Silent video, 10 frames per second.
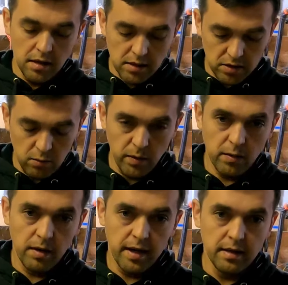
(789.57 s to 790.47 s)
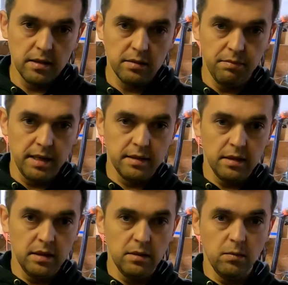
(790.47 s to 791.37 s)
So wigwag is
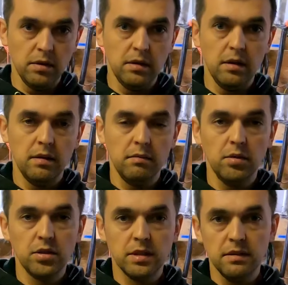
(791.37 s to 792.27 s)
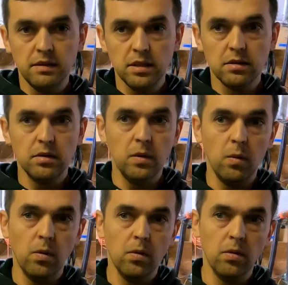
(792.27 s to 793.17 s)
basically when an emergency vehicle
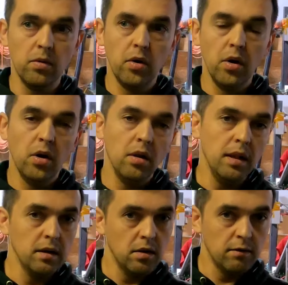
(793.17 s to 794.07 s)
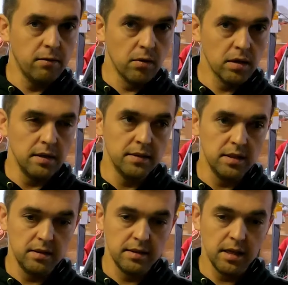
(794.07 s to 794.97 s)
or like our forklift is
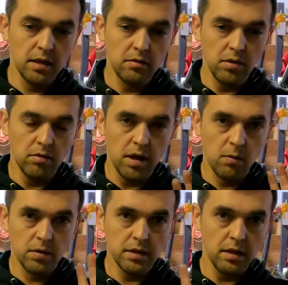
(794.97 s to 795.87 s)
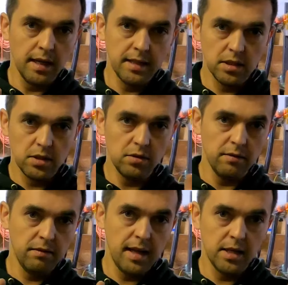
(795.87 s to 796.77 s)
on the side of the road, I want the lights to
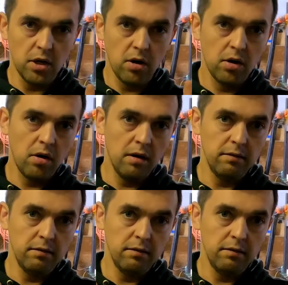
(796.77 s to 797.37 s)
flash on and off